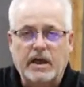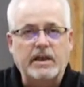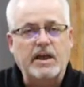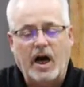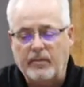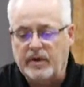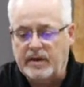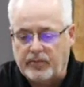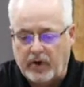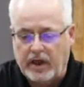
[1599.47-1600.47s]
and he
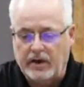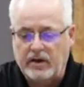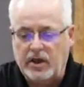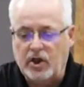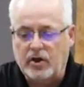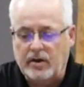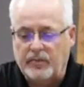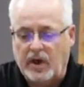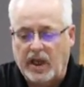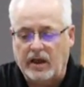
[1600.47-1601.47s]
humbly prayed that he could
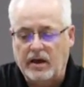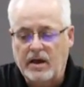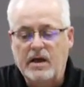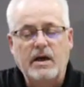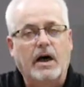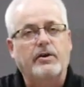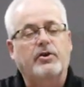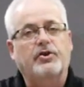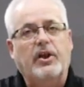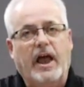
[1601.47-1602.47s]
obtain
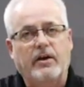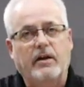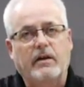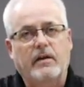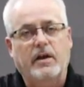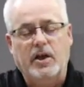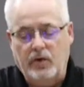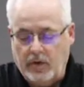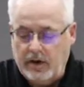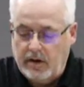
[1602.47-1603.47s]
understanding that
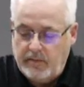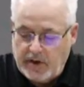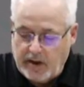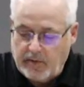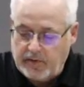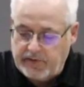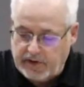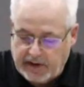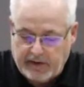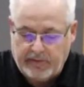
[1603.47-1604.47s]
he would be able to
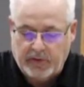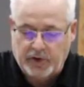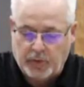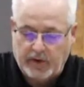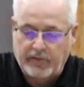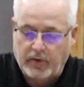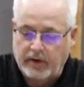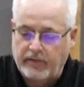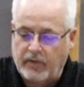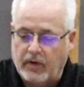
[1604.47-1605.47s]
live. Verse
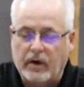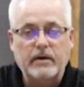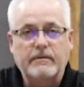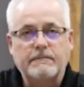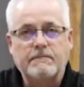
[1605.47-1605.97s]
144.